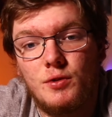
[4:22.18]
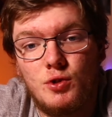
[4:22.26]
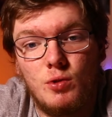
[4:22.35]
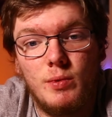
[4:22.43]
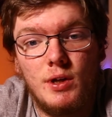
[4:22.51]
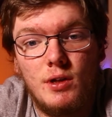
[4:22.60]

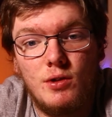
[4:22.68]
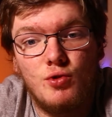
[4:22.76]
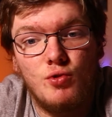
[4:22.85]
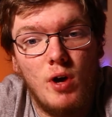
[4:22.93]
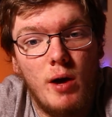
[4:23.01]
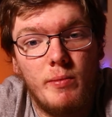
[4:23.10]
to be
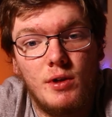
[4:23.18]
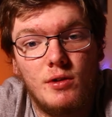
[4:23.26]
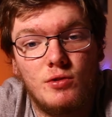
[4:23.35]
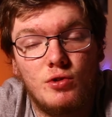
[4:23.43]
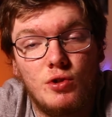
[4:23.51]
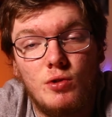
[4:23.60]
dropping
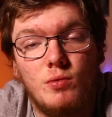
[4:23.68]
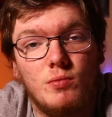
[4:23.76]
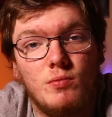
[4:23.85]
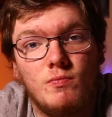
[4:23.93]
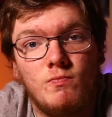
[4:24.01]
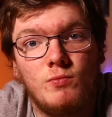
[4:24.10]
soon.
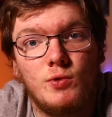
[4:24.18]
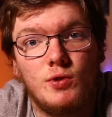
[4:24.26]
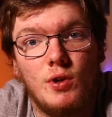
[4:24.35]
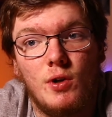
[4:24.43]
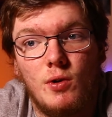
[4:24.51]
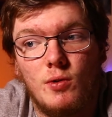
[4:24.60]

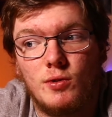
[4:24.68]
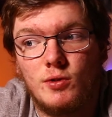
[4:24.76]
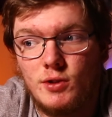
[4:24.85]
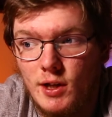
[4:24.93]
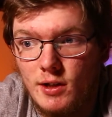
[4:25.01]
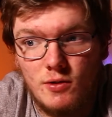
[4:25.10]
So
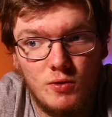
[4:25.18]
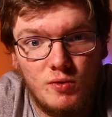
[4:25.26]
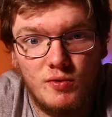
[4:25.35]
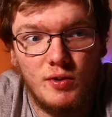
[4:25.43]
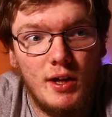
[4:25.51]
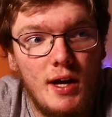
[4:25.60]
stay tuned
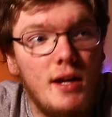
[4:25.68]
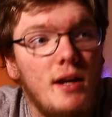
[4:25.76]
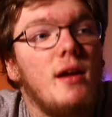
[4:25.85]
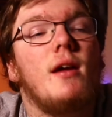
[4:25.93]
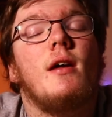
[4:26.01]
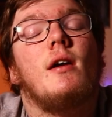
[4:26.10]
for that.
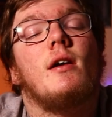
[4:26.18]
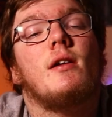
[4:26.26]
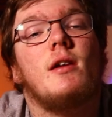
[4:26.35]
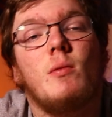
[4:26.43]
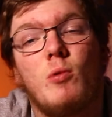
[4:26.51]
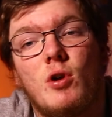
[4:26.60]

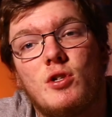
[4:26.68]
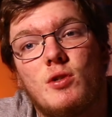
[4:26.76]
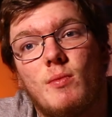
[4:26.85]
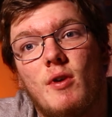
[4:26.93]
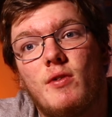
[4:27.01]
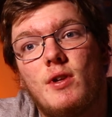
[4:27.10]
Keep watching
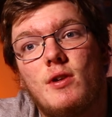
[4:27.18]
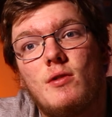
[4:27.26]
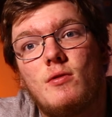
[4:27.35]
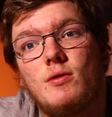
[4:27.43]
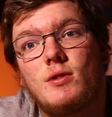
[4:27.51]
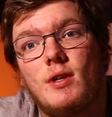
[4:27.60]
my
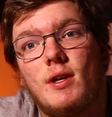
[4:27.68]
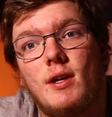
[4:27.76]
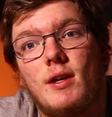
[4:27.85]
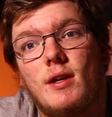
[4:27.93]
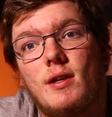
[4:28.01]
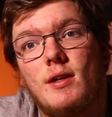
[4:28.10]
videos.
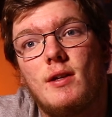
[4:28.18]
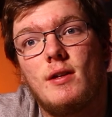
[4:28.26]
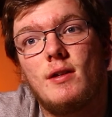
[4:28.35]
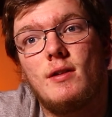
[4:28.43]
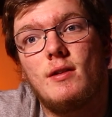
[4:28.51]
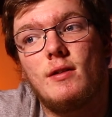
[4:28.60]

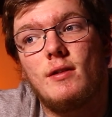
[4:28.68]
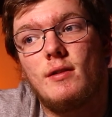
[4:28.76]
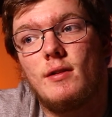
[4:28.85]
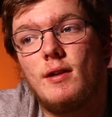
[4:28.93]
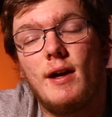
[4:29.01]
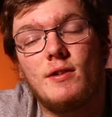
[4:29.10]
And
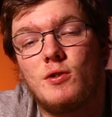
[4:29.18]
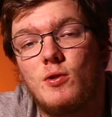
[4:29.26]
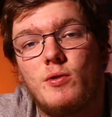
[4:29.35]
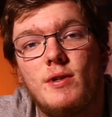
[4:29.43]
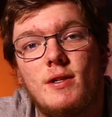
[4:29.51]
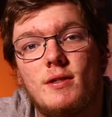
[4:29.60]
as
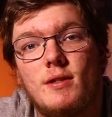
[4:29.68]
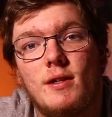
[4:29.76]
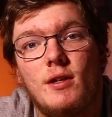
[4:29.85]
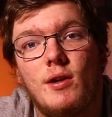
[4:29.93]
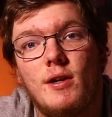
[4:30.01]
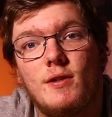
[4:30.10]
always,
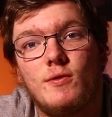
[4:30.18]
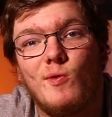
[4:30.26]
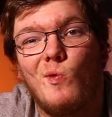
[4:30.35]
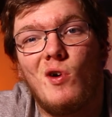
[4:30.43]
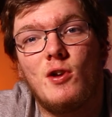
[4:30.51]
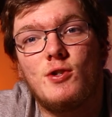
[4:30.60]
thank you guys for
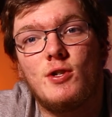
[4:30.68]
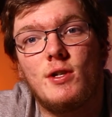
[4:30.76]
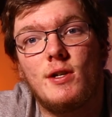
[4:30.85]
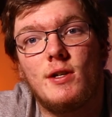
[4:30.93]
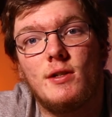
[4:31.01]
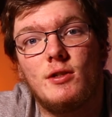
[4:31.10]
watching
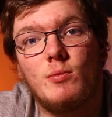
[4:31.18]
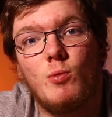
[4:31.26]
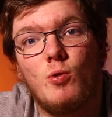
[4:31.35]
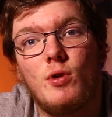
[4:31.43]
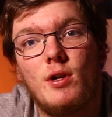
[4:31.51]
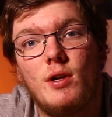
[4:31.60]
and
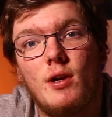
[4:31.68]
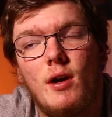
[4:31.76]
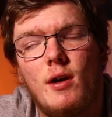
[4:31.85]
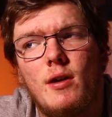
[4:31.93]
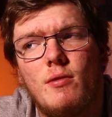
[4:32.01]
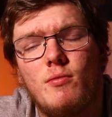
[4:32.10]
supporting.
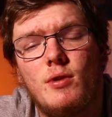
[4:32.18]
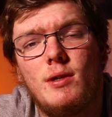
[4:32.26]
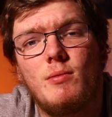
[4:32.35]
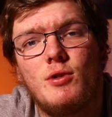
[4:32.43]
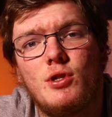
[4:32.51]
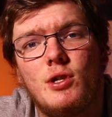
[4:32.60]
I really
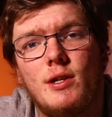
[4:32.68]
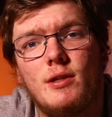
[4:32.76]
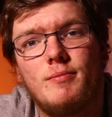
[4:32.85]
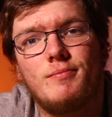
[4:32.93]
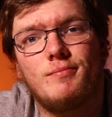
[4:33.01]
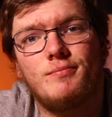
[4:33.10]
appreciate
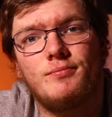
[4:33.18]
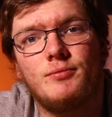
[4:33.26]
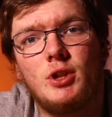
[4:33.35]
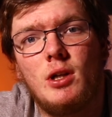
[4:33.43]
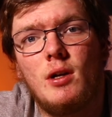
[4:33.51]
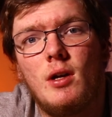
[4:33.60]

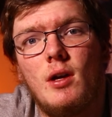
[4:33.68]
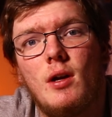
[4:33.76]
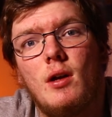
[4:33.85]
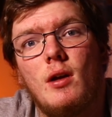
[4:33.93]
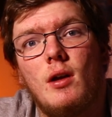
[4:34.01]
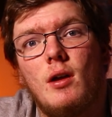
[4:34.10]

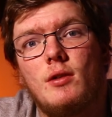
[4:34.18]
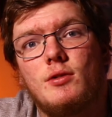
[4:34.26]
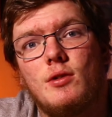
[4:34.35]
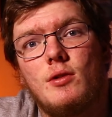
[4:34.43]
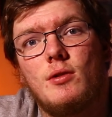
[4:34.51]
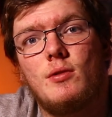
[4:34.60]
it.
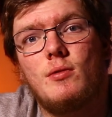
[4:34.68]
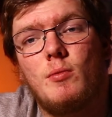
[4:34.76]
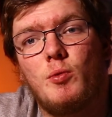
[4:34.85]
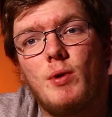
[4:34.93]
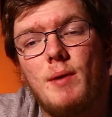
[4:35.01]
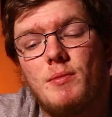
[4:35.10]
So I'm
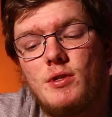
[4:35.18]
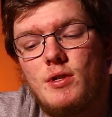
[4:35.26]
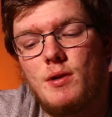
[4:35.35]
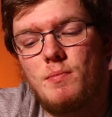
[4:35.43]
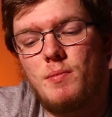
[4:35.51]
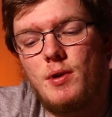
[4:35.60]
gonna wrap this
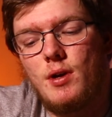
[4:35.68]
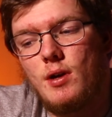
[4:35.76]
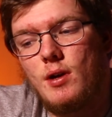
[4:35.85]
up